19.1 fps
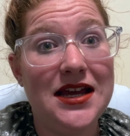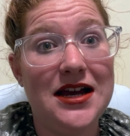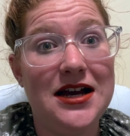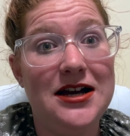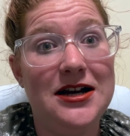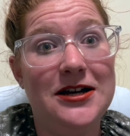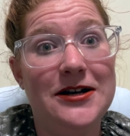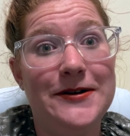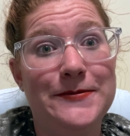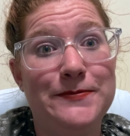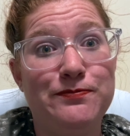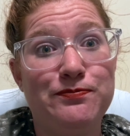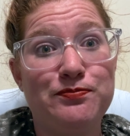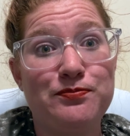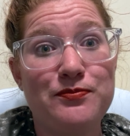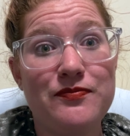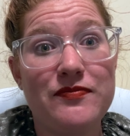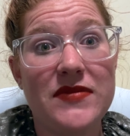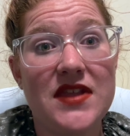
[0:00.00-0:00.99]
Um,
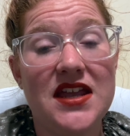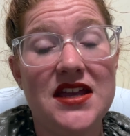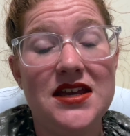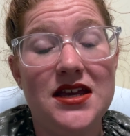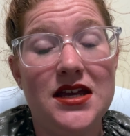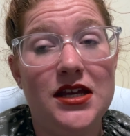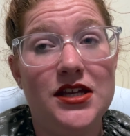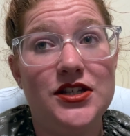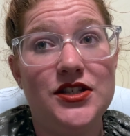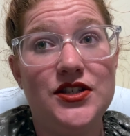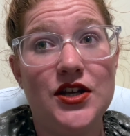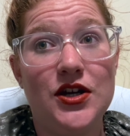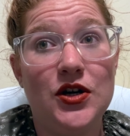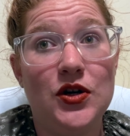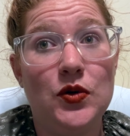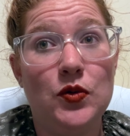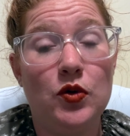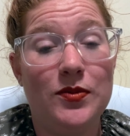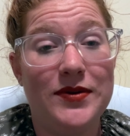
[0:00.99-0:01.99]

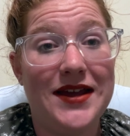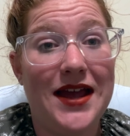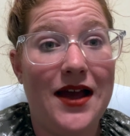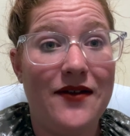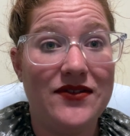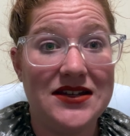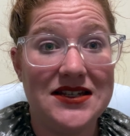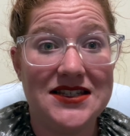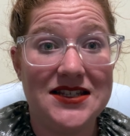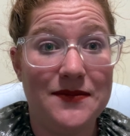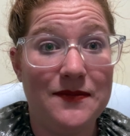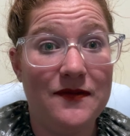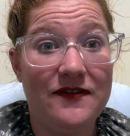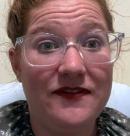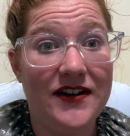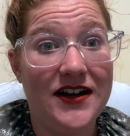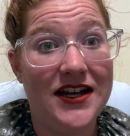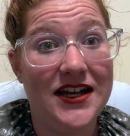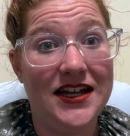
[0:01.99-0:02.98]
so we'll be having some
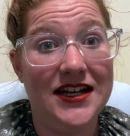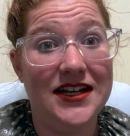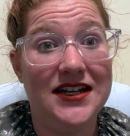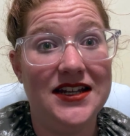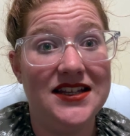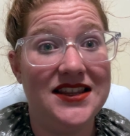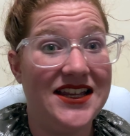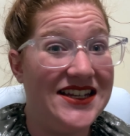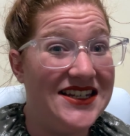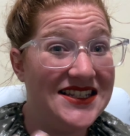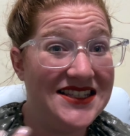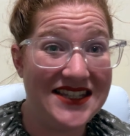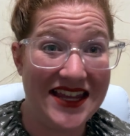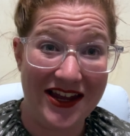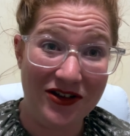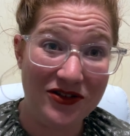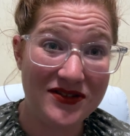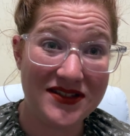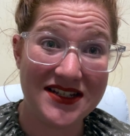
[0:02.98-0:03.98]
fun like
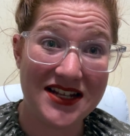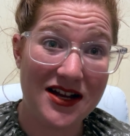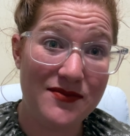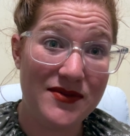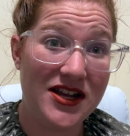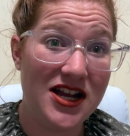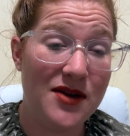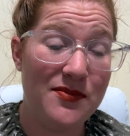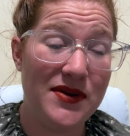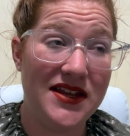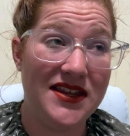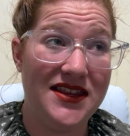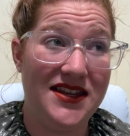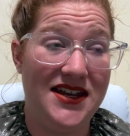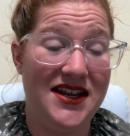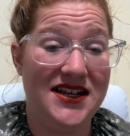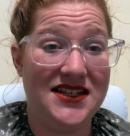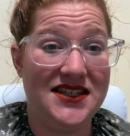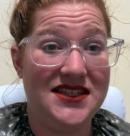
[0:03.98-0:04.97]
sales coming up in the
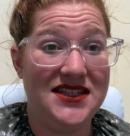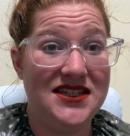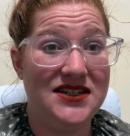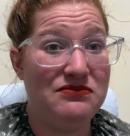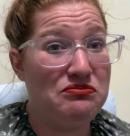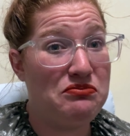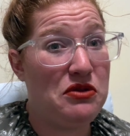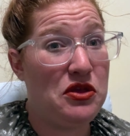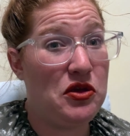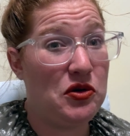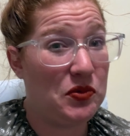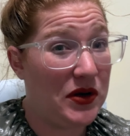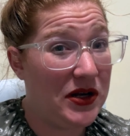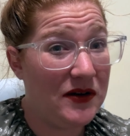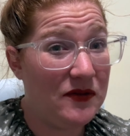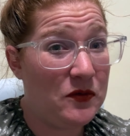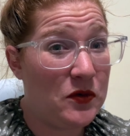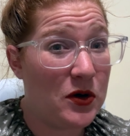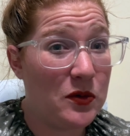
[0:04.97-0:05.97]
next three
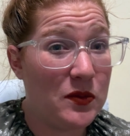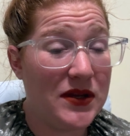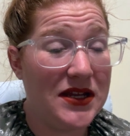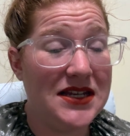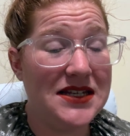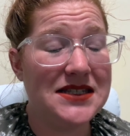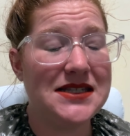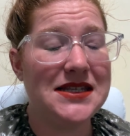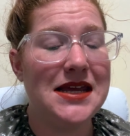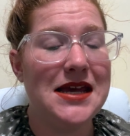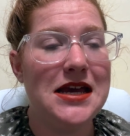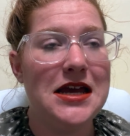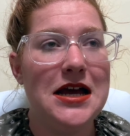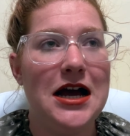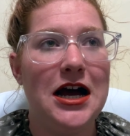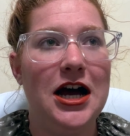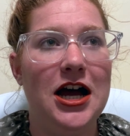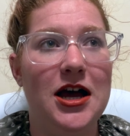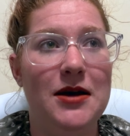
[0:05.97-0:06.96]
to four weeks
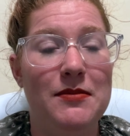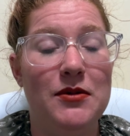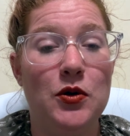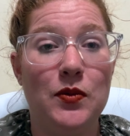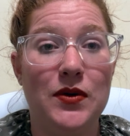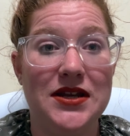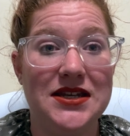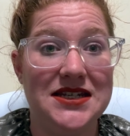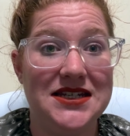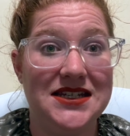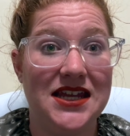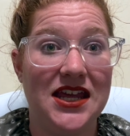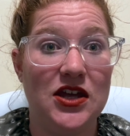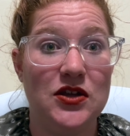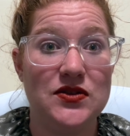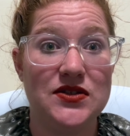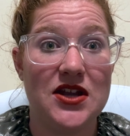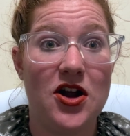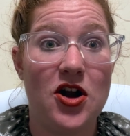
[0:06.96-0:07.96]
um, when
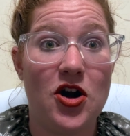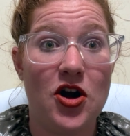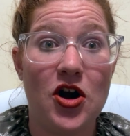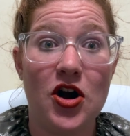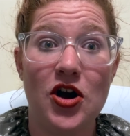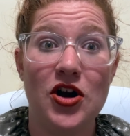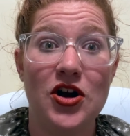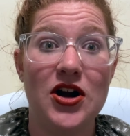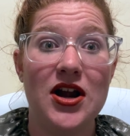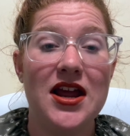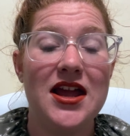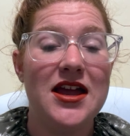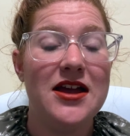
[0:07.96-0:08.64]
details are